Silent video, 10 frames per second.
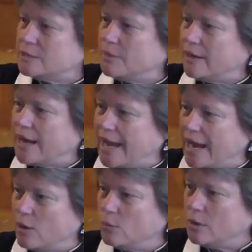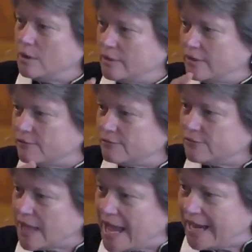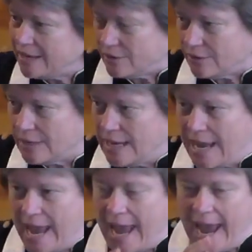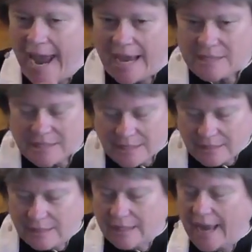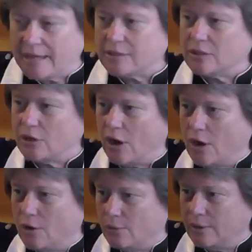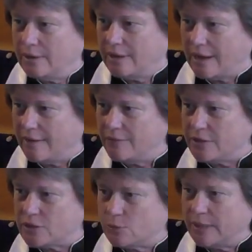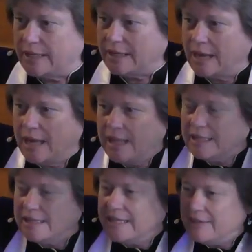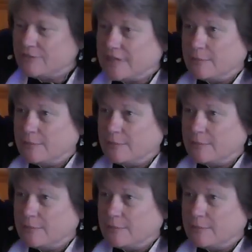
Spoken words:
about how the flyer has to let go of the swing, lift